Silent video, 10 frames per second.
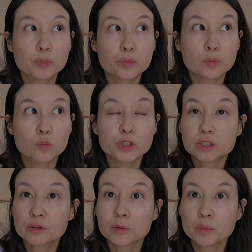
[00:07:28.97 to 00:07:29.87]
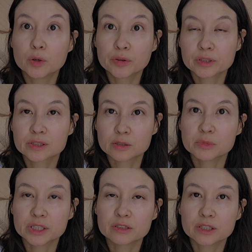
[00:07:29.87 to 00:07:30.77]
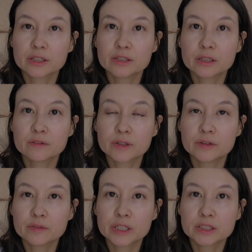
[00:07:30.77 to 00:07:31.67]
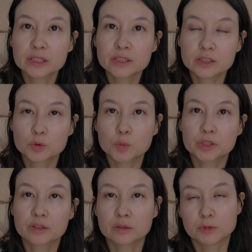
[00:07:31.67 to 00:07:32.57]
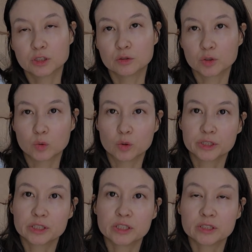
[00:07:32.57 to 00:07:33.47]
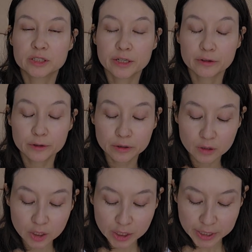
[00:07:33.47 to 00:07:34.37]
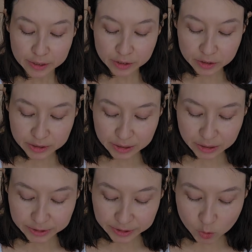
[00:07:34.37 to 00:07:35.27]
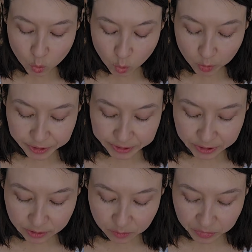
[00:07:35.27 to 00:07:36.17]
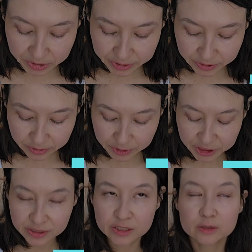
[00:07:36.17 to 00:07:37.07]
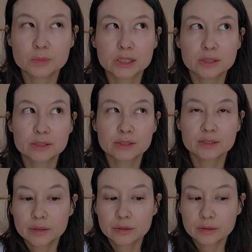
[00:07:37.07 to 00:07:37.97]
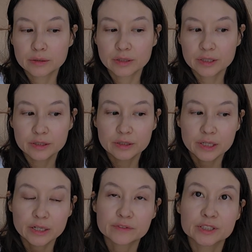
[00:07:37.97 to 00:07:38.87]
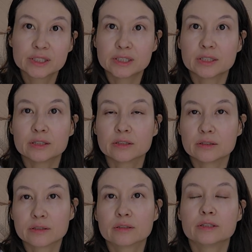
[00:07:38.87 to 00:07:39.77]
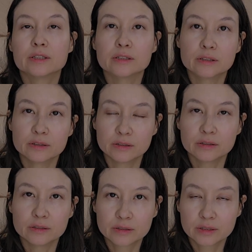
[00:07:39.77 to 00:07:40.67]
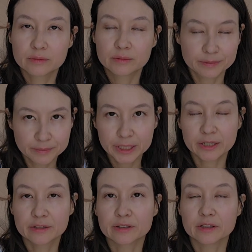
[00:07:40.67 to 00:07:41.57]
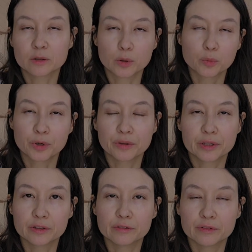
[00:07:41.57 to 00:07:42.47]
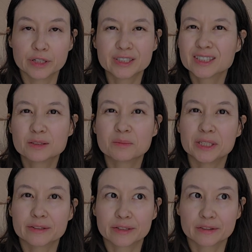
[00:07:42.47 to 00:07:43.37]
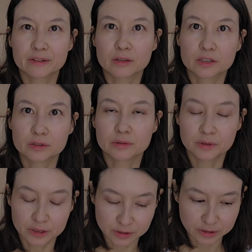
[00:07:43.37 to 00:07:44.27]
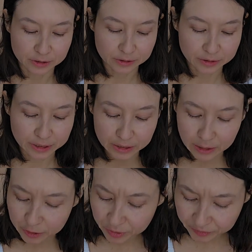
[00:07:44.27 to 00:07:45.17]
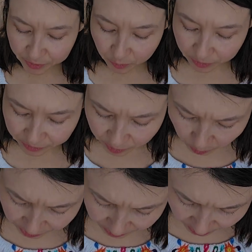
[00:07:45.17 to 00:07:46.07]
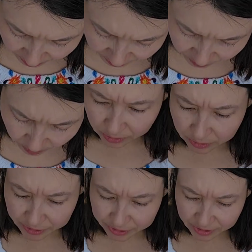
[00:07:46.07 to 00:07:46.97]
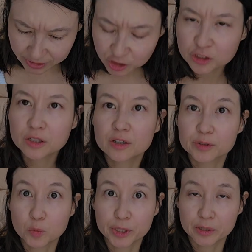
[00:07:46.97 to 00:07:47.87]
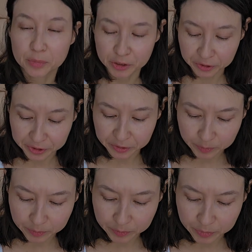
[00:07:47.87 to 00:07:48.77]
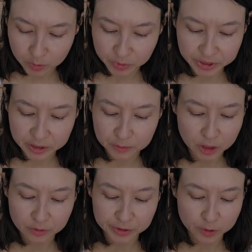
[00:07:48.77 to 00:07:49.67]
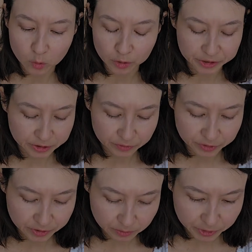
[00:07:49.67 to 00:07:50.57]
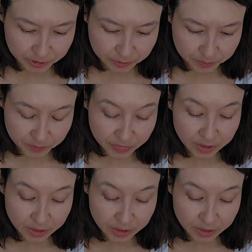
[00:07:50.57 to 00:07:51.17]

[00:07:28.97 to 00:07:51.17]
We took them both the same day to get the FAVN test because we wanted them to do the quarantine together. And I say quarantine, but it just means they have to stay in Canada or where they live, right? It doesn't mean like they're actually, I don't even know where this word is coming from. It's actually called a waiting period, but we keep calling it quarantine for some reason.